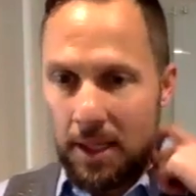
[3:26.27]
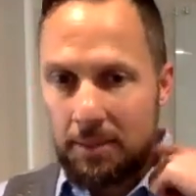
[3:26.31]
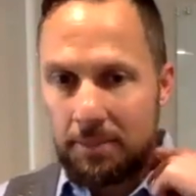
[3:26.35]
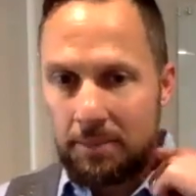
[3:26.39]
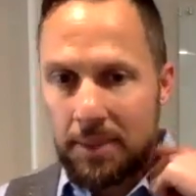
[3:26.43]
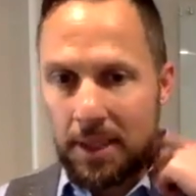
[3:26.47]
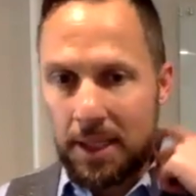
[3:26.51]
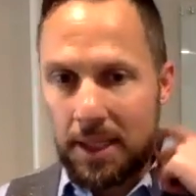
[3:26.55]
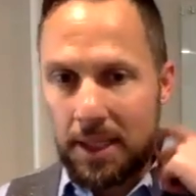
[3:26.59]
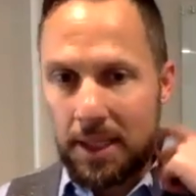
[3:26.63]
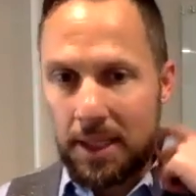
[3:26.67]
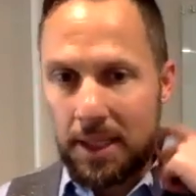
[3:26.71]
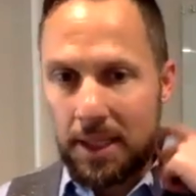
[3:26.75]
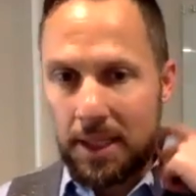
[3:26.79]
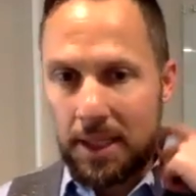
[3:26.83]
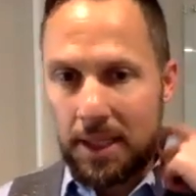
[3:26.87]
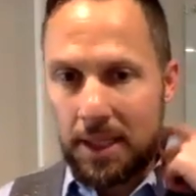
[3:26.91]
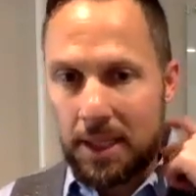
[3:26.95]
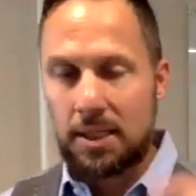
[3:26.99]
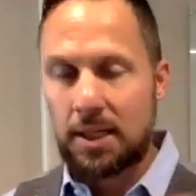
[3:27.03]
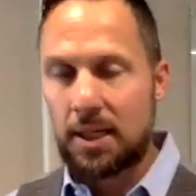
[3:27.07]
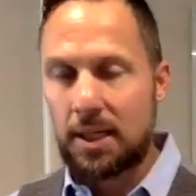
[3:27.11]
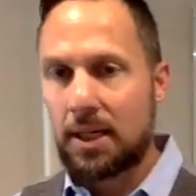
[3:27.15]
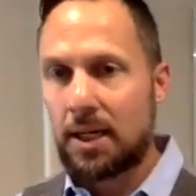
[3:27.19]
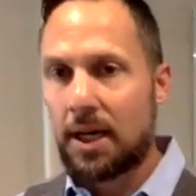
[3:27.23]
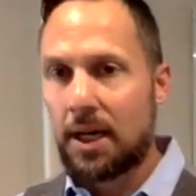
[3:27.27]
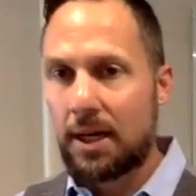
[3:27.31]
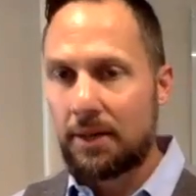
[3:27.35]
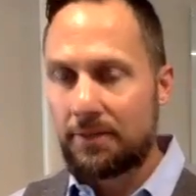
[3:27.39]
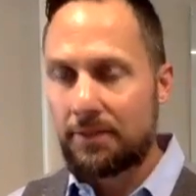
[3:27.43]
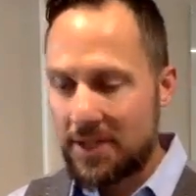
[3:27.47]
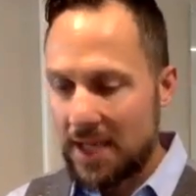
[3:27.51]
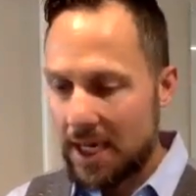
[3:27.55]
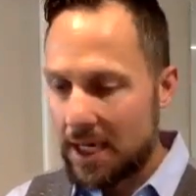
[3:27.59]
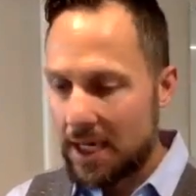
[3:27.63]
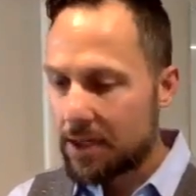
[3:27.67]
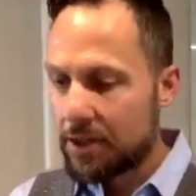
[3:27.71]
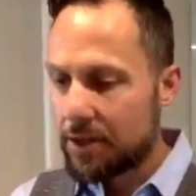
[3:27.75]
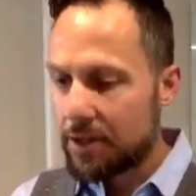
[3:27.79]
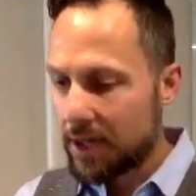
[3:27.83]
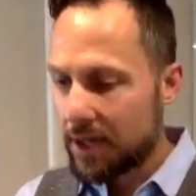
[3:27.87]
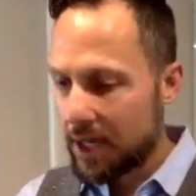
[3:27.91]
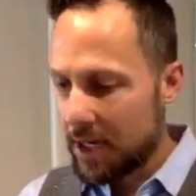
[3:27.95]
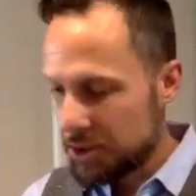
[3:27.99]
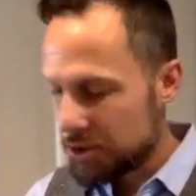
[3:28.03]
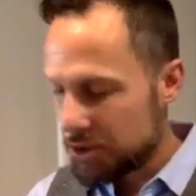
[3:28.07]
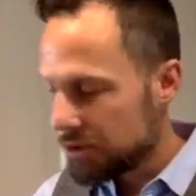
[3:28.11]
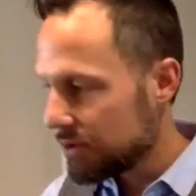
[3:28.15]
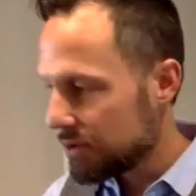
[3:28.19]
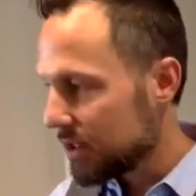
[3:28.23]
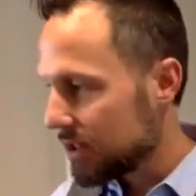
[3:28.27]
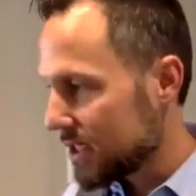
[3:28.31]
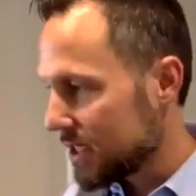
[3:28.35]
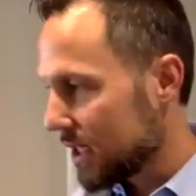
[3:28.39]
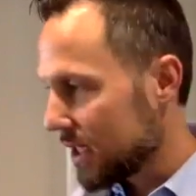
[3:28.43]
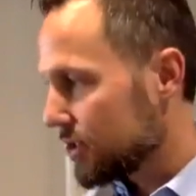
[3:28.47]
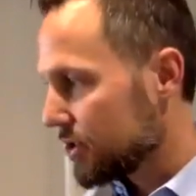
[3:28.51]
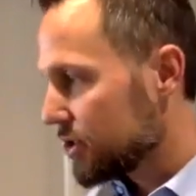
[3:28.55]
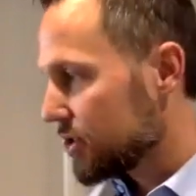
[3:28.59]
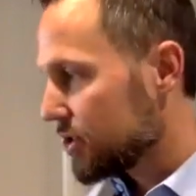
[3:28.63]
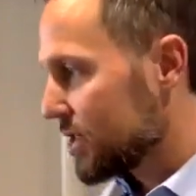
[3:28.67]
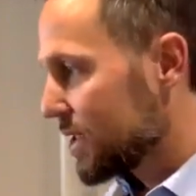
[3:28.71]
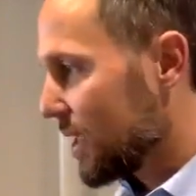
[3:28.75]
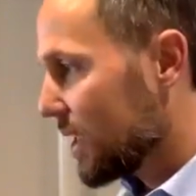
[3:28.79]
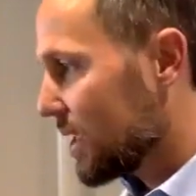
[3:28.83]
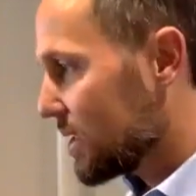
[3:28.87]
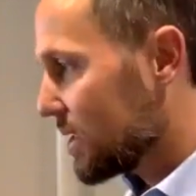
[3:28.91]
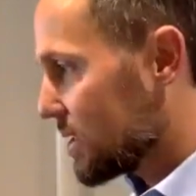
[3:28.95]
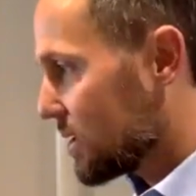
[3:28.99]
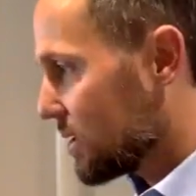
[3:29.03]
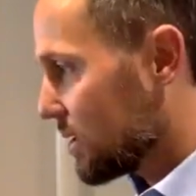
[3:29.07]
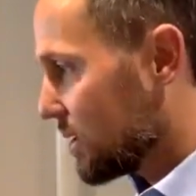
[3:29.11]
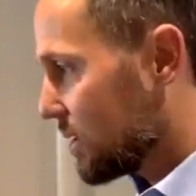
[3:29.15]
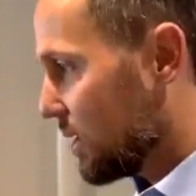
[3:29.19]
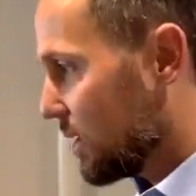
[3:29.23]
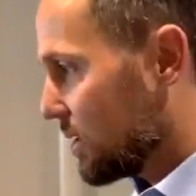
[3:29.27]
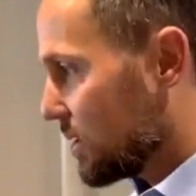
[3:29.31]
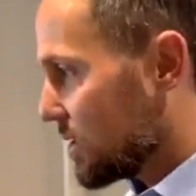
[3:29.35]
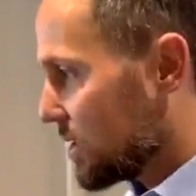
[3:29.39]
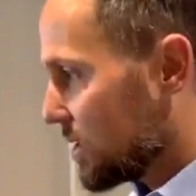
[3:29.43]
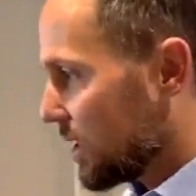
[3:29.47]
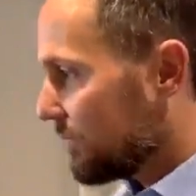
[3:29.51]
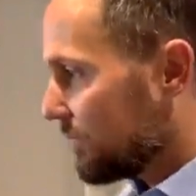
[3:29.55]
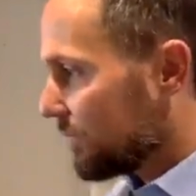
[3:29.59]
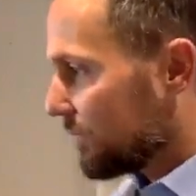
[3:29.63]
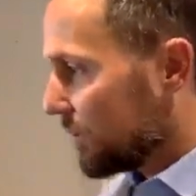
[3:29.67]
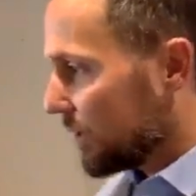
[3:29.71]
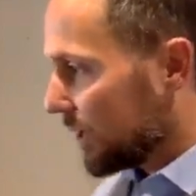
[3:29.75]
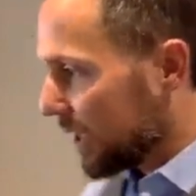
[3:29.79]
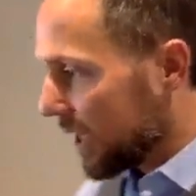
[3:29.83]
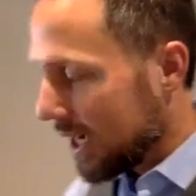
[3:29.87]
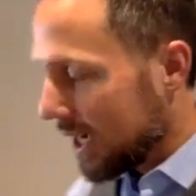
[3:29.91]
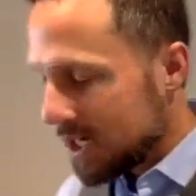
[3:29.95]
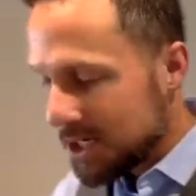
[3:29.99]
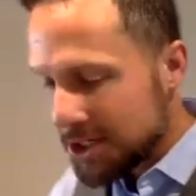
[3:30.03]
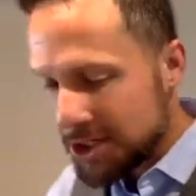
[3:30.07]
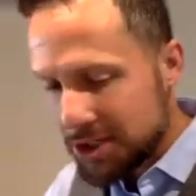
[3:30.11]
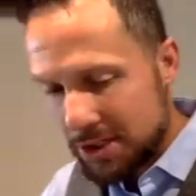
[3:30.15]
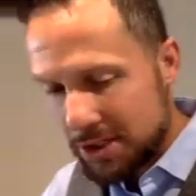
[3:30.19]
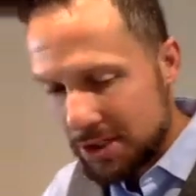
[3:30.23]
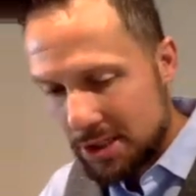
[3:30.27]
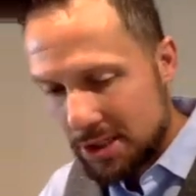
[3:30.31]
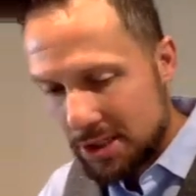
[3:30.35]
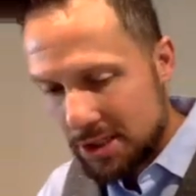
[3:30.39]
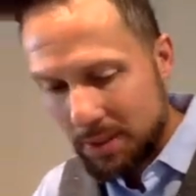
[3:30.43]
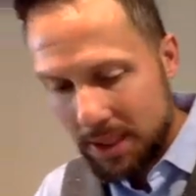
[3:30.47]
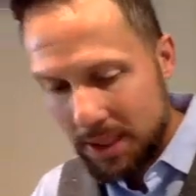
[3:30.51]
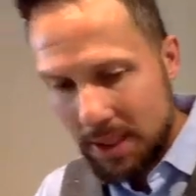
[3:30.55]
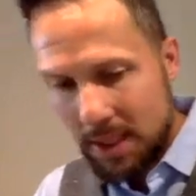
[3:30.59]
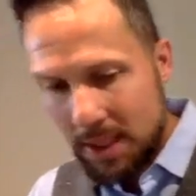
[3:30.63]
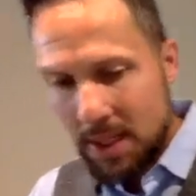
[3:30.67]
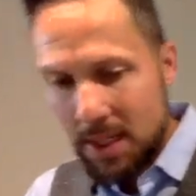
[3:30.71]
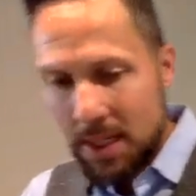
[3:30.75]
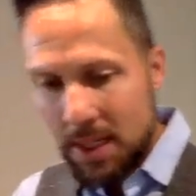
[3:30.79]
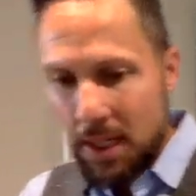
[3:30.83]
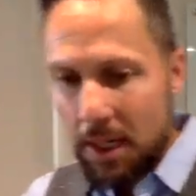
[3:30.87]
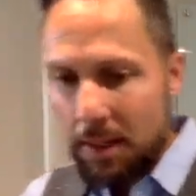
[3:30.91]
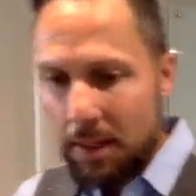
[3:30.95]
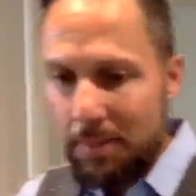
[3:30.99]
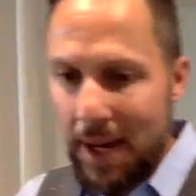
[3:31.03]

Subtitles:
Because I've taken you guys through this exercise on several occasions, but